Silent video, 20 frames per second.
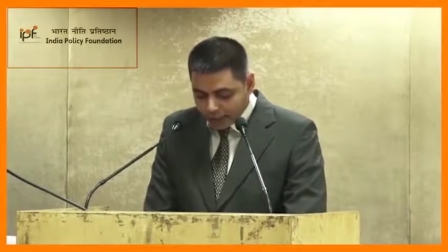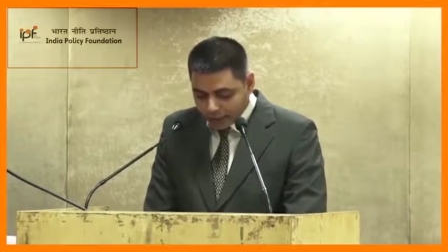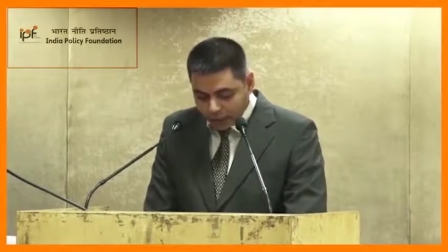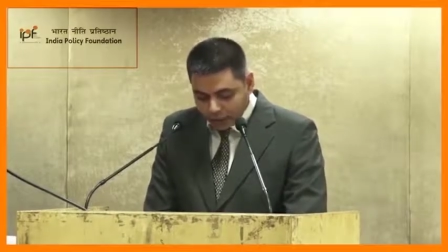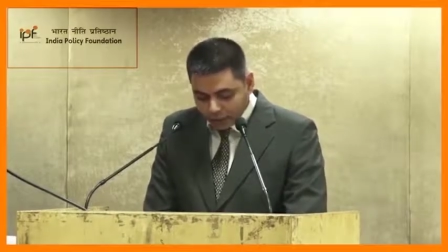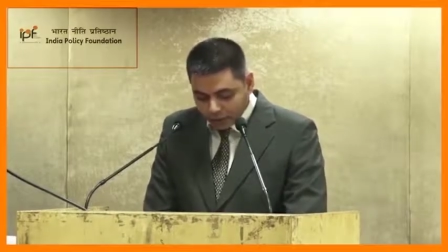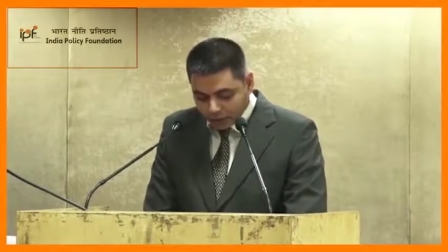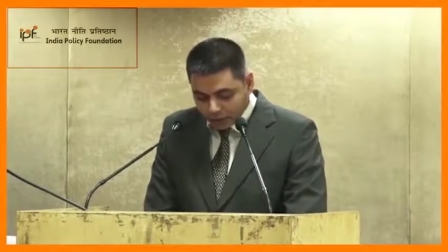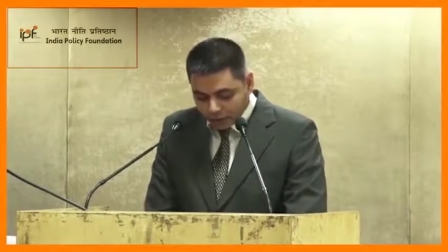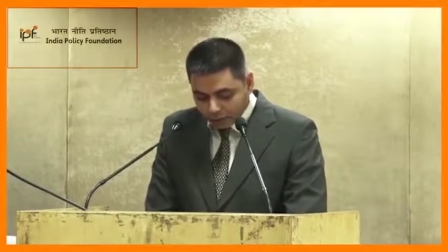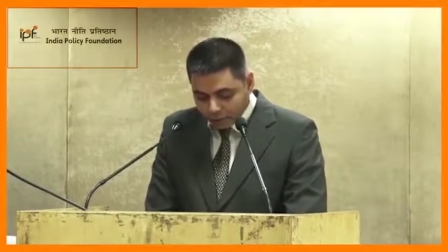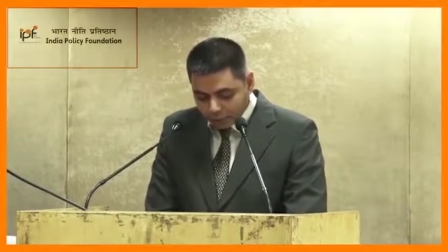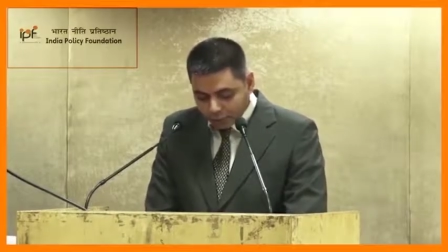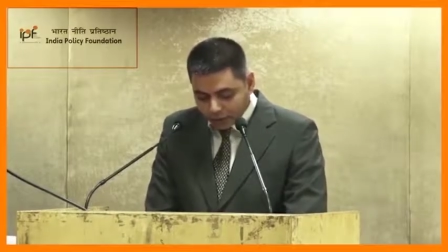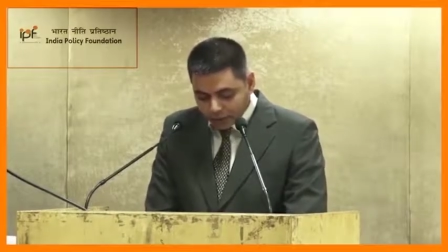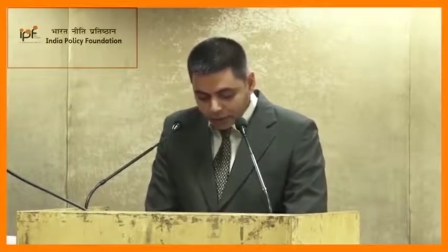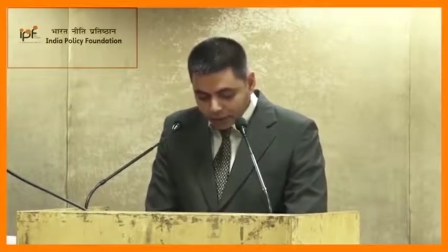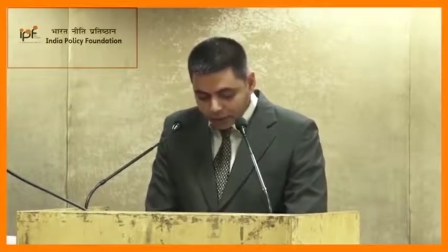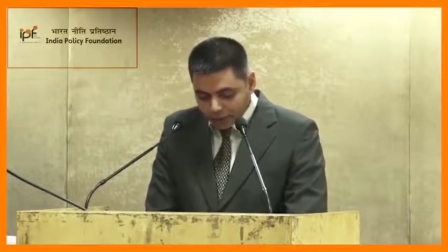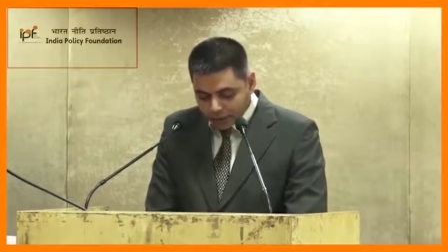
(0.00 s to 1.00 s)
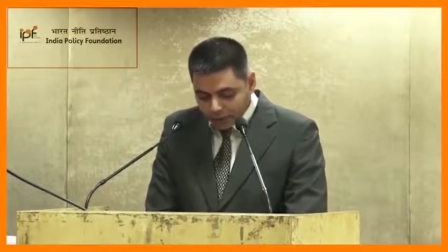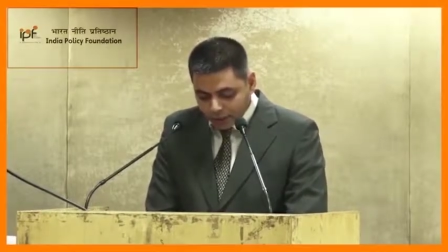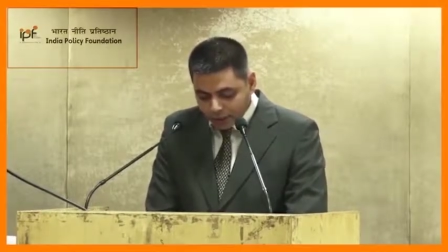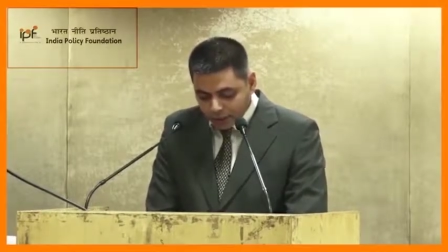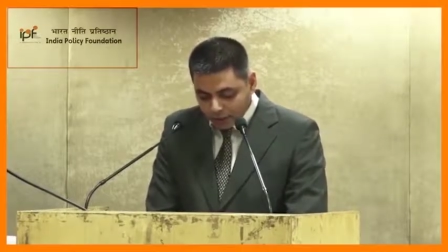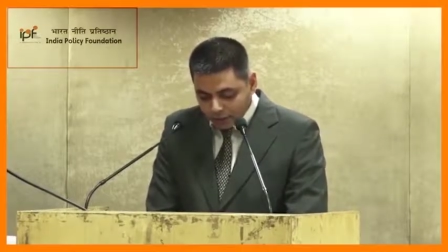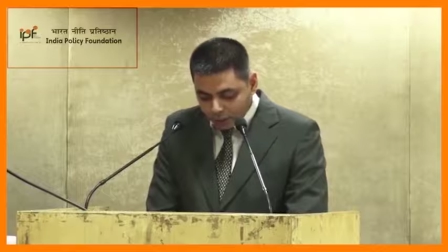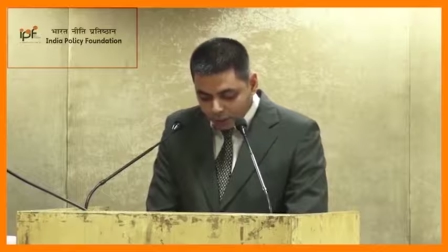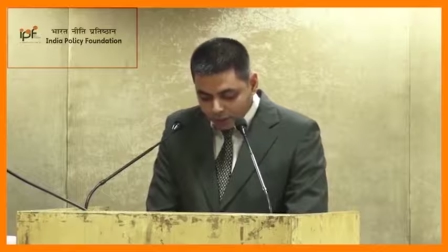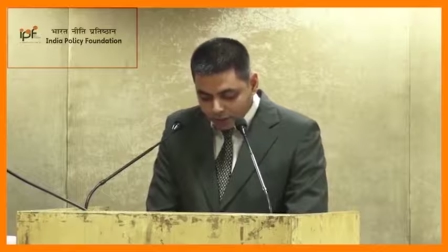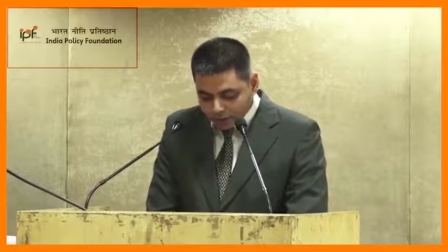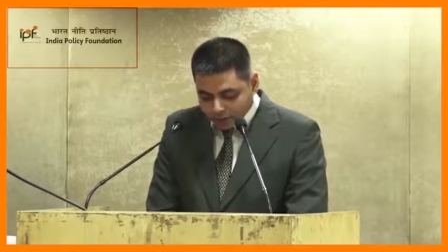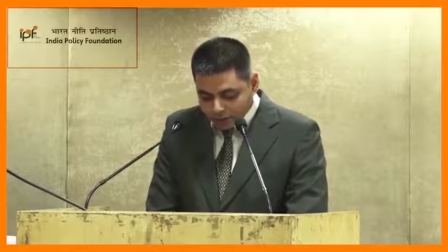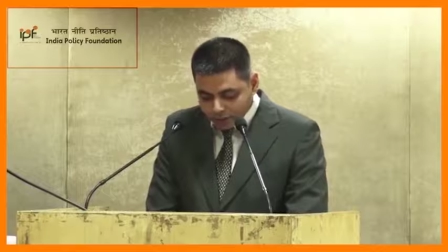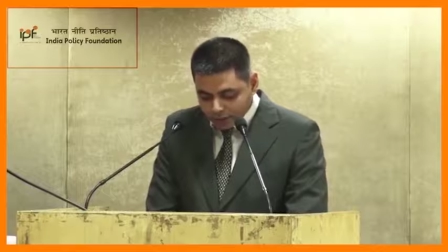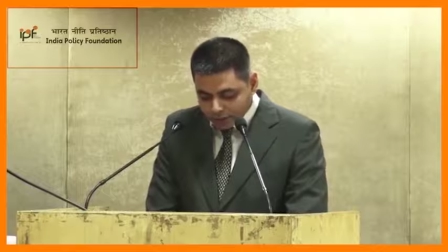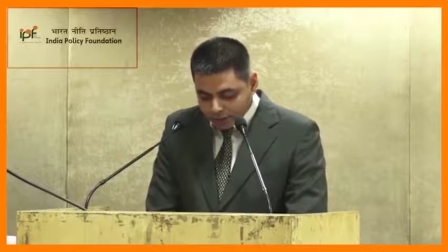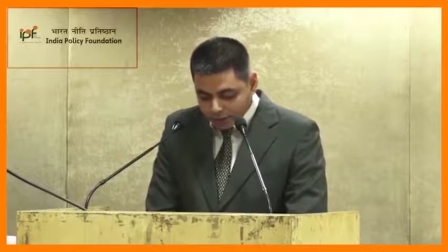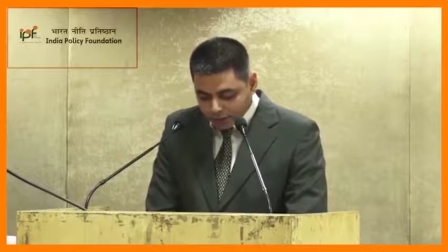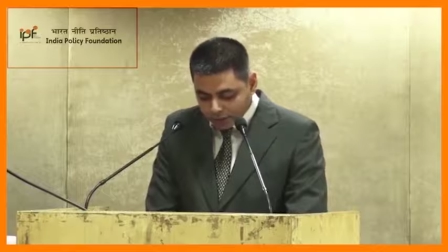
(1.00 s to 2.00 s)
none of the Pakistani
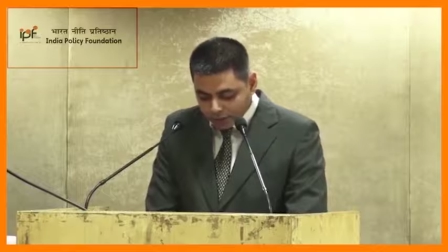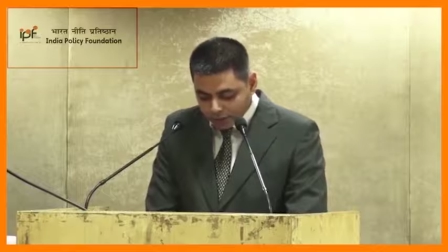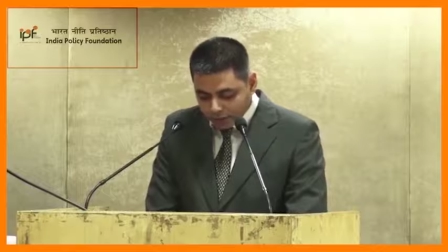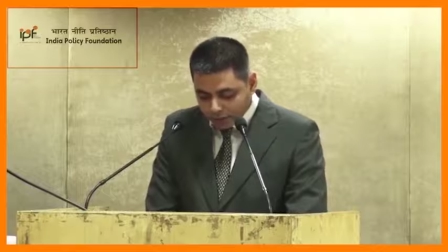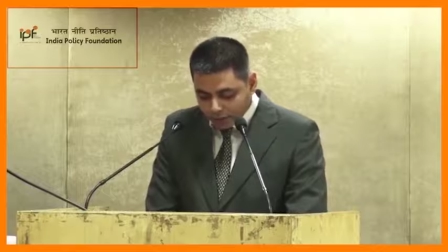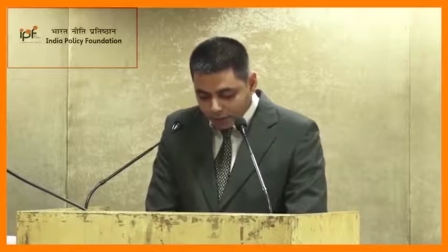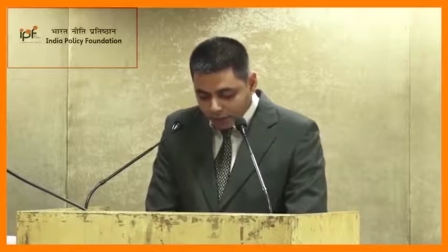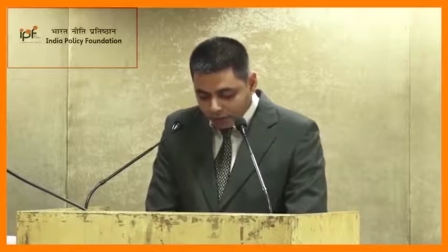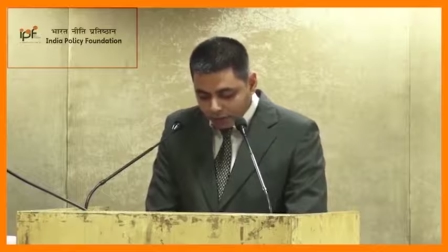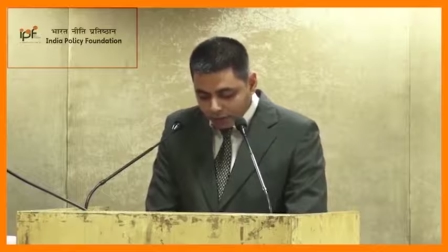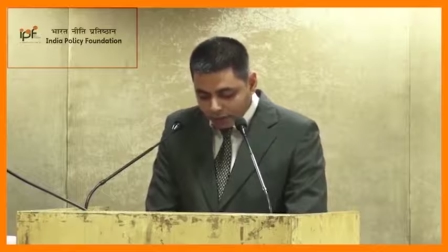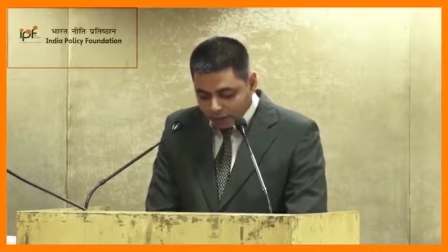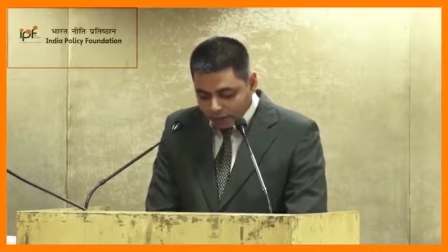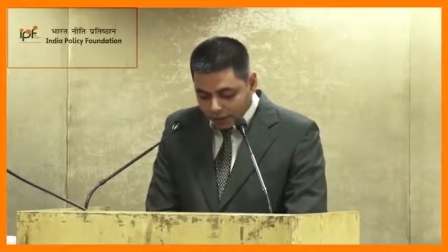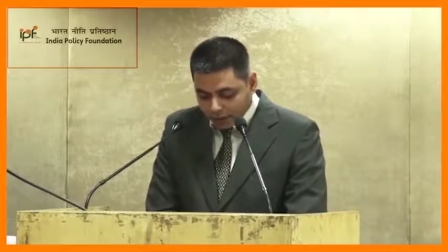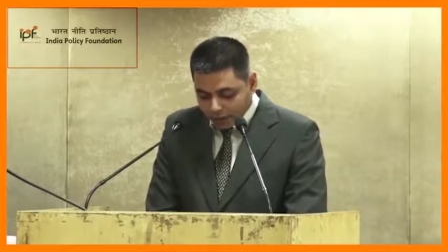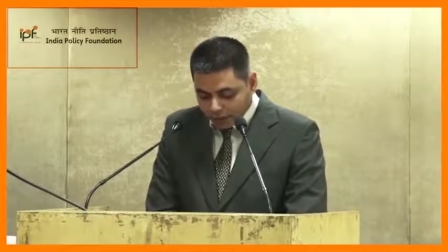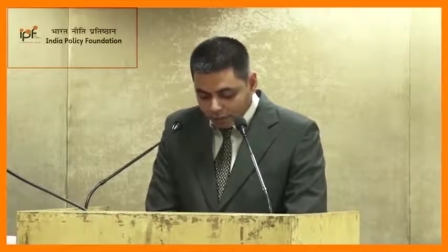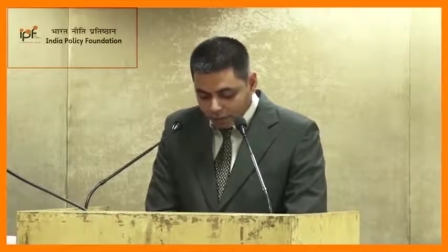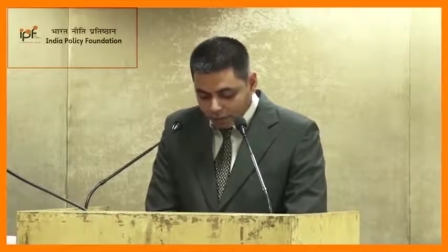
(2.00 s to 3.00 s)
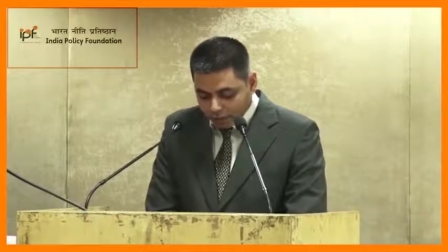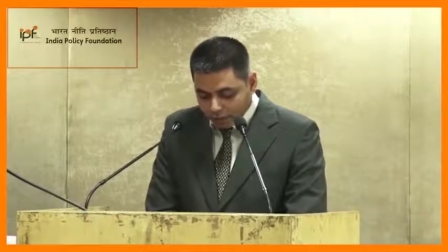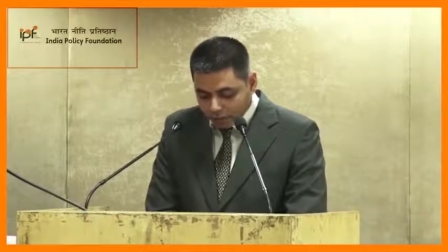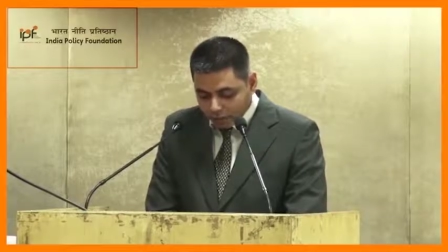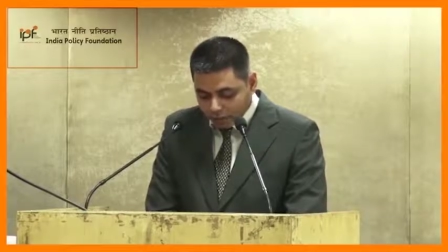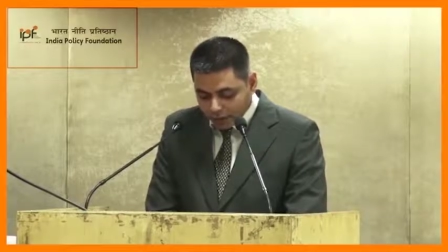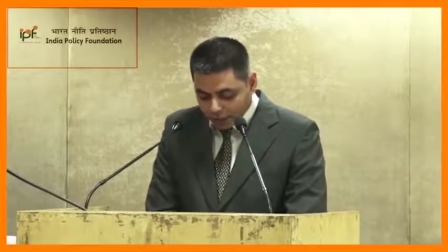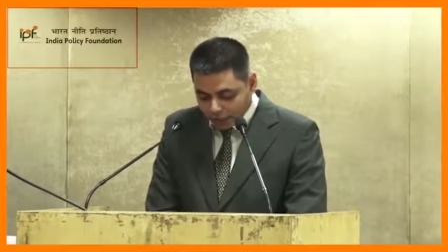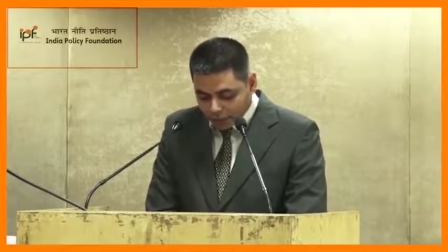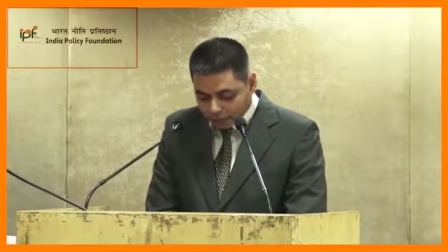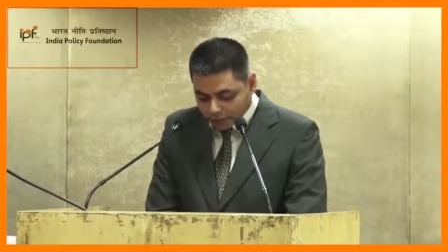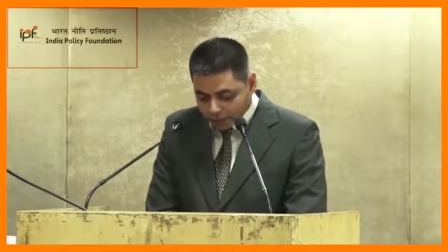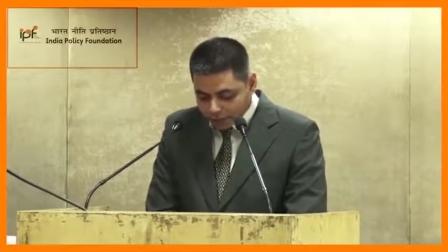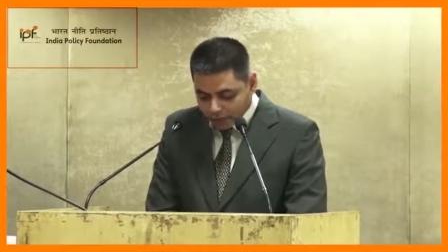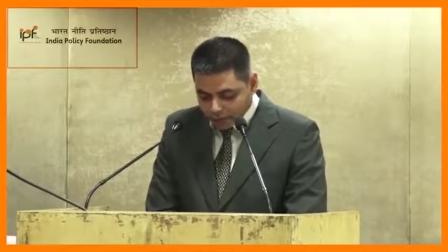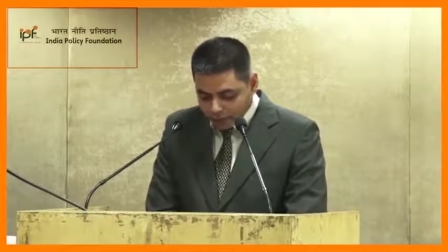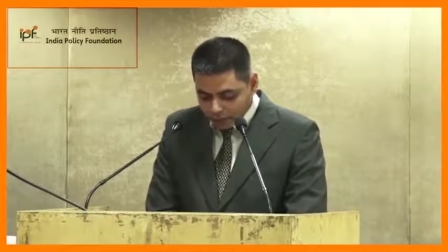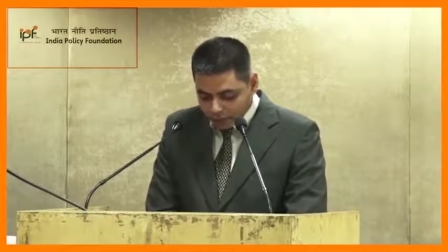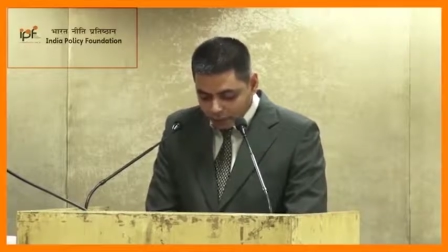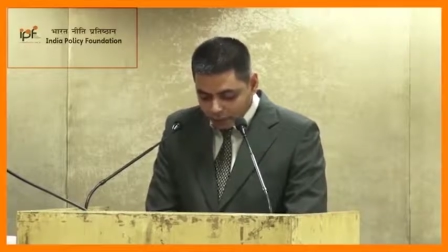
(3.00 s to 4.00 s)
officers were ever tried for crimes
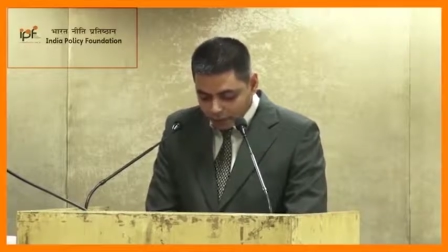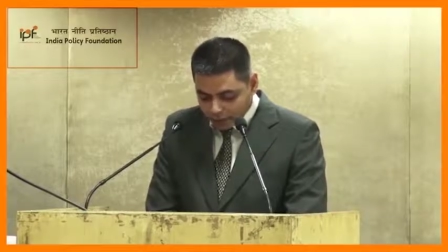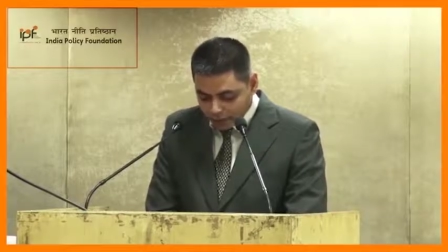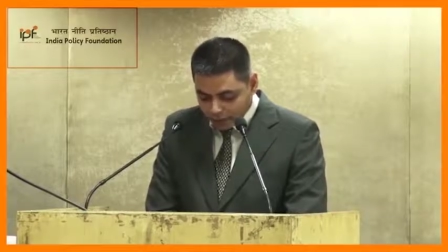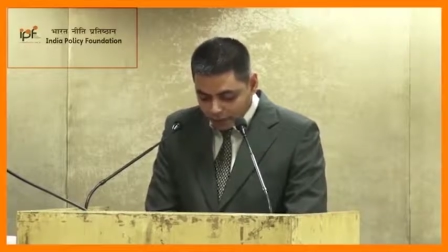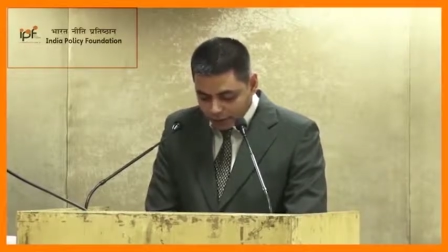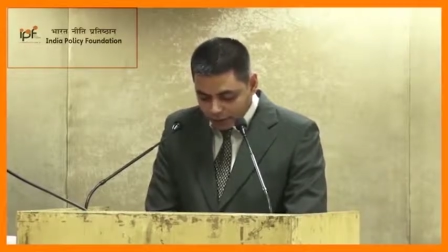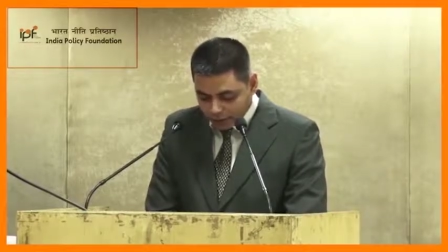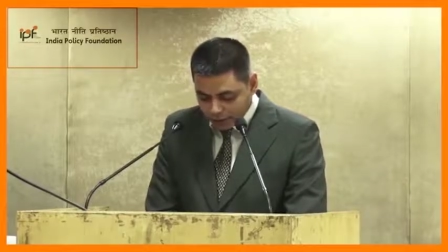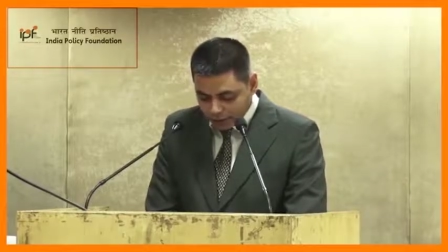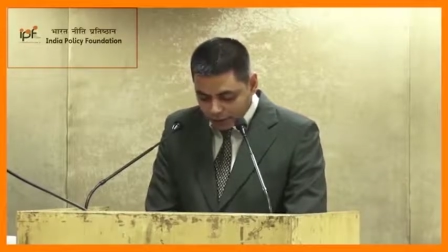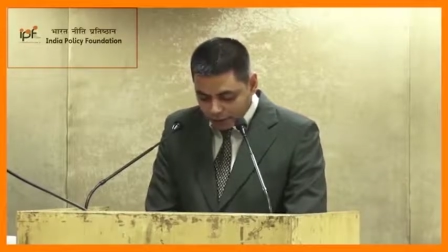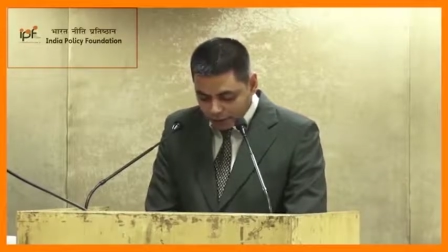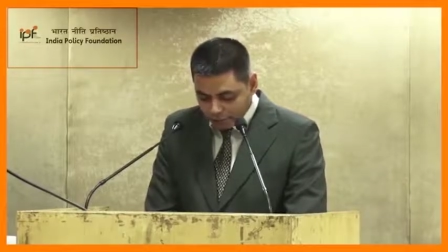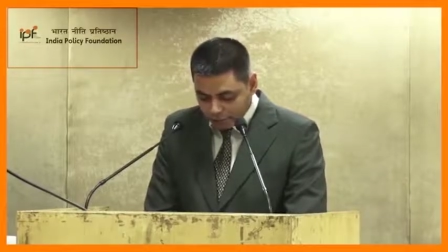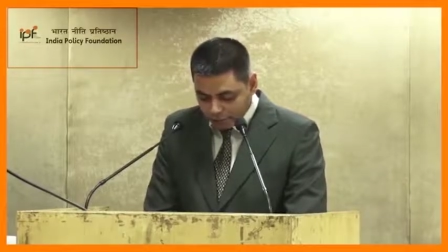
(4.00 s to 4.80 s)
against humanity.